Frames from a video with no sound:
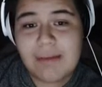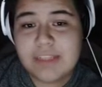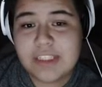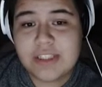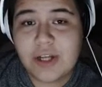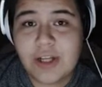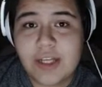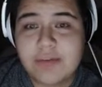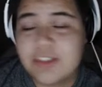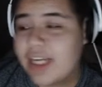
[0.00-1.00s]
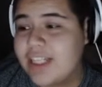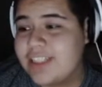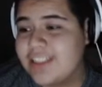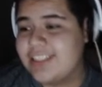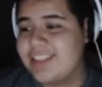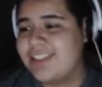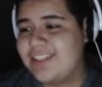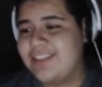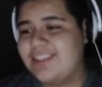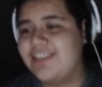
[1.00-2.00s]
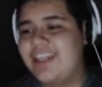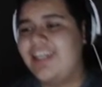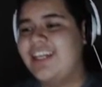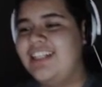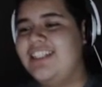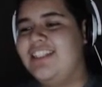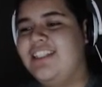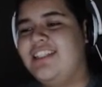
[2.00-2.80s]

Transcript: I'm just stalling. I'm trying to... Okay.